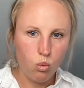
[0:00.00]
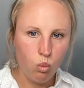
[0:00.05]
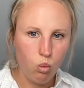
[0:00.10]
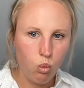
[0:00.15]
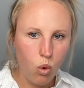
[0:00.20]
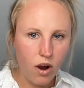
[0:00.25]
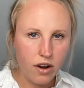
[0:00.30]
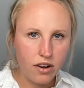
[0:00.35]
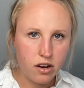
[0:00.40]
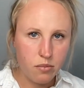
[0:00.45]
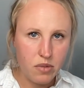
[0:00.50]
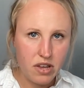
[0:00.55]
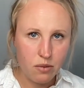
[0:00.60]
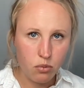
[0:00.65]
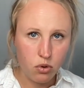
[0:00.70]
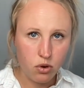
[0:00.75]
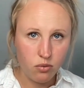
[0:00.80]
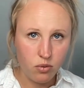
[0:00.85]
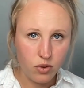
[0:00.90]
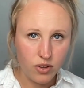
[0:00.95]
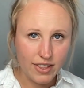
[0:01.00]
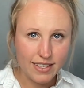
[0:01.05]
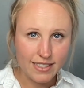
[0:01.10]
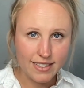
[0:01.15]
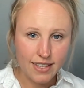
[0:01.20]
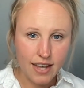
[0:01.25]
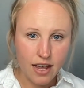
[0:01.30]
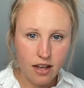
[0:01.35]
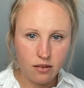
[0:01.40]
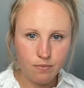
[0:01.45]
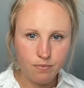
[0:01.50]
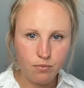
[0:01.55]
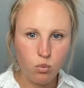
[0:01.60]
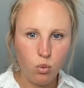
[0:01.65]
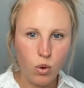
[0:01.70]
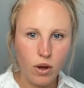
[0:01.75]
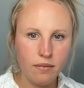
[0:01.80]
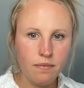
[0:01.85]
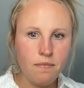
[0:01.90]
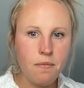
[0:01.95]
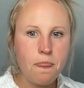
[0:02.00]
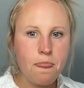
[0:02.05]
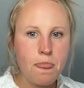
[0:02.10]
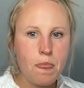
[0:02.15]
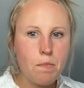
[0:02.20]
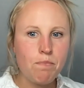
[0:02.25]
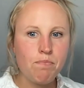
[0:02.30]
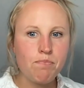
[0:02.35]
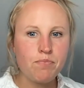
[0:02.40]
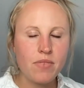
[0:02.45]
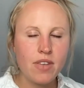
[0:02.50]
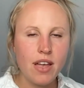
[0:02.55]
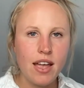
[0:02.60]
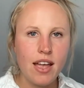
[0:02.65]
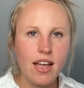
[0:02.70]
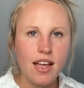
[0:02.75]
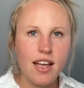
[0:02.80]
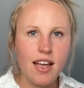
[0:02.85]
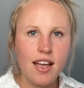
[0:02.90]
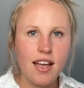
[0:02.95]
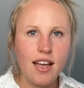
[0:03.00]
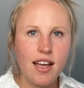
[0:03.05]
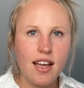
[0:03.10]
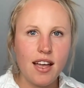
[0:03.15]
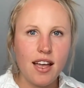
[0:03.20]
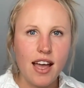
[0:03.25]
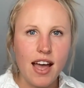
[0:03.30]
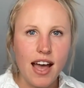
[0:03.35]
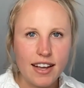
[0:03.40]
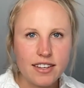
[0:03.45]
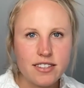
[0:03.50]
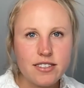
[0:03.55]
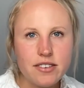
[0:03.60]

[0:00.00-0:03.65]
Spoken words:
What could be improved with this scale? Well, as